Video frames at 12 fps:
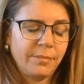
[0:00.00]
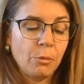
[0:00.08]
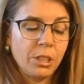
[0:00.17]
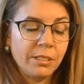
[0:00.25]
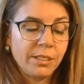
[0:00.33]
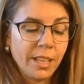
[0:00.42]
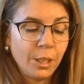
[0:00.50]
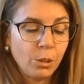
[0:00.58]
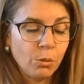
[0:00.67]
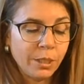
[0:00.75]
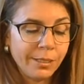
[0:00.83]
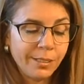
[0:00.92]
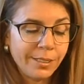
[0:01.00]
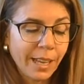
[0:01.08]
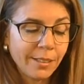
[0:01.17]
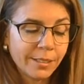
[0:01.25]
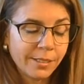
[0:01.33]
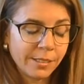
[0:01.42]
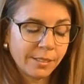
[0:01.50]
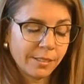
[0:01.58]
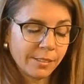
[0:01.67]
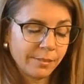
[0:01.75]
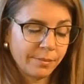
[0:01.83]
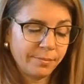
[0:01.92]
They want to take you on dates.
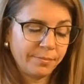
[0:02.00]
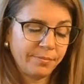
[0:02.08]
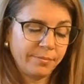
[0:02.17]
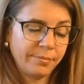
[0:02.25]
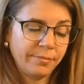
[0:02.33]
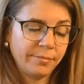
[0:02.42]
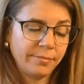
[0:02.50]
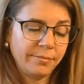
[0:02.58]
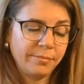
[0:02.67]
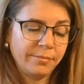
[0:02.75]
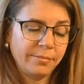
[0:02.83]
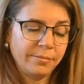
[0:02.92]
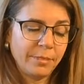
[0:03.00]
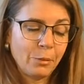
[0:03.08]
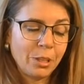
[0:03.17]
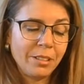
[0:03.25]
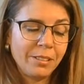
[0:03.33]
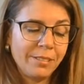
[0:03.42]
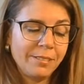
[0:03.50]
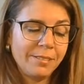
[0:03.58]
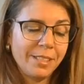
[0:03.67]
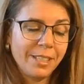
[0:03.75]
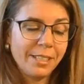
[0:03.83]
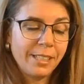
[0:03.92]
They want to
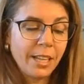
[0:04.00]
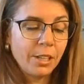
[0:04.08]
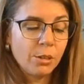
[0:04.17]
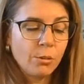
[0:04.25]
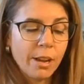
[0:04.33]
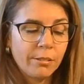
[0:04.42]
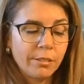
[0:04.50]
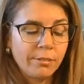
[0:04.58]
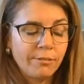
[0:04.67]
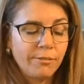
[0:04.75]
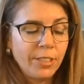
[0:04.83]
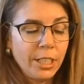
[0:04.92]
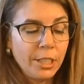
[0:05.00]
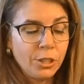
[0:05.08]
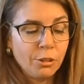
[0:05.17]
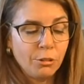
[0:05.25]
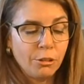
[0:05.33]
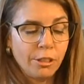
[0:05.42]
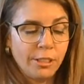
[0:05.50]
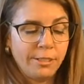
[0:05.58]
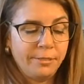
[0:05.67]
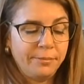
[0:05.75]
take you out and feed you.